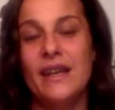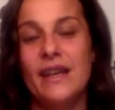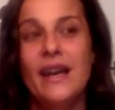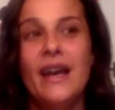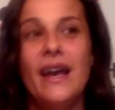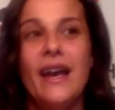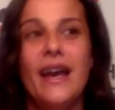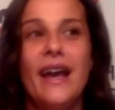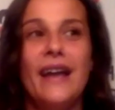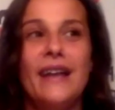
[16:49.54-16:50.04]

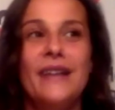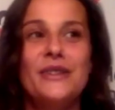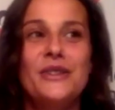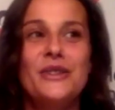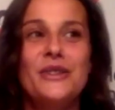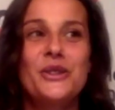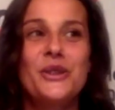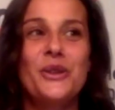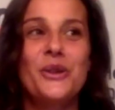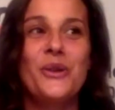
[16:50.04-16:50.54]
And
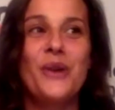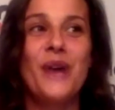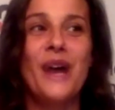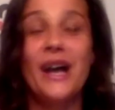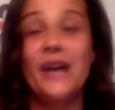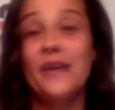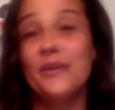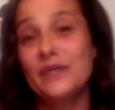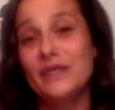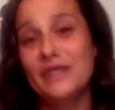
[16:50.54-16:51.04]
so
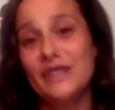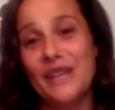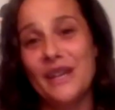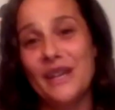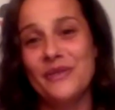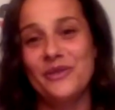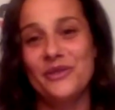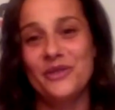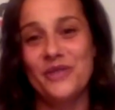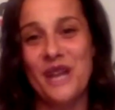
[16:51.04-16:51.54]
I would
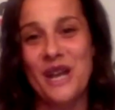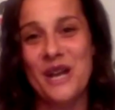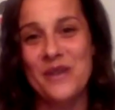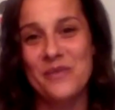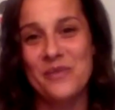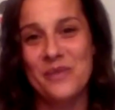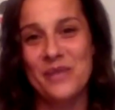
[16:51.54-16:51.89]
love for Help